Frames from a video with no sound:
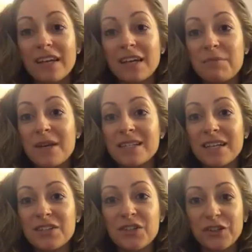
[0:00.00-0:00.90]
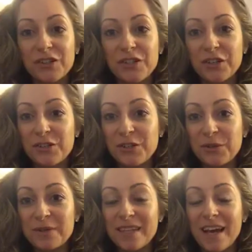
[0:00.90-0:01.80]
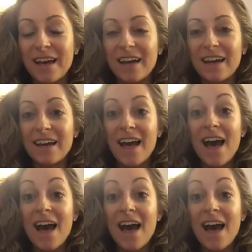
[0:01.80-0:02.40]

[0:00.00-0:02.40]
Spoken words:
an amazing start to your Tuesday.